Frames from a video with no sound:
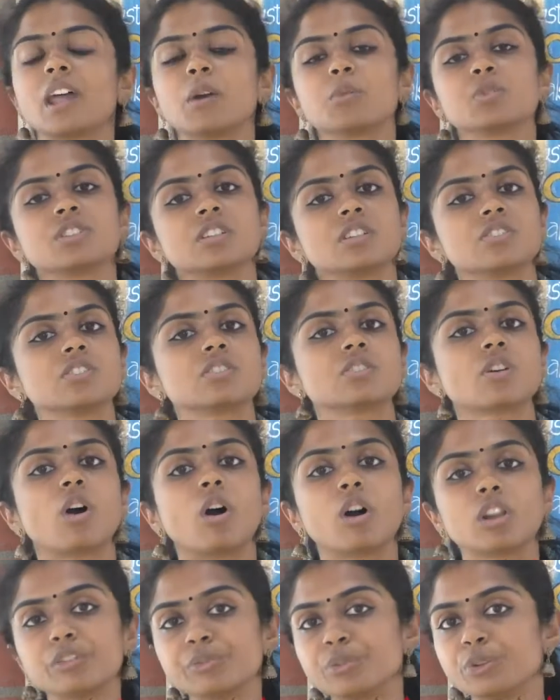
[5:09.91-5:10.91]
and I would suggest
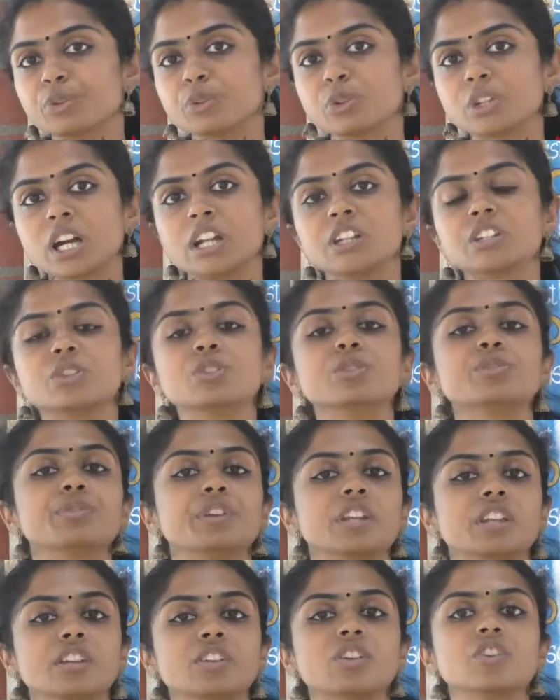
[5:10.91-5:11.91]
all of you to continue
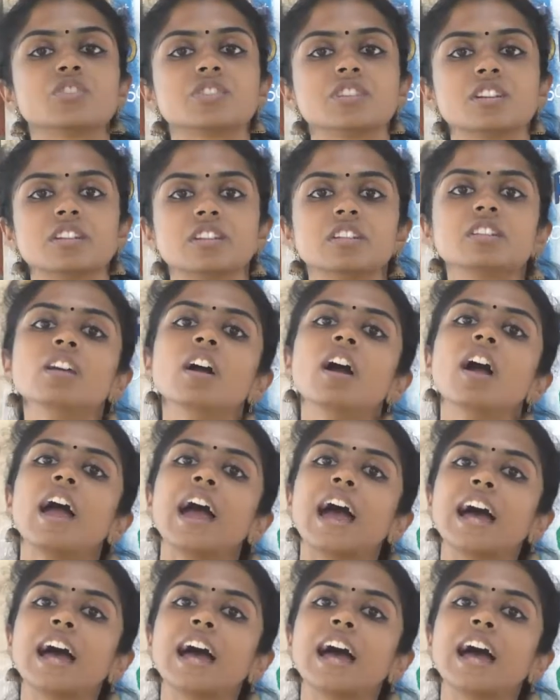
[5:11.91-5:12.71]
feeding your children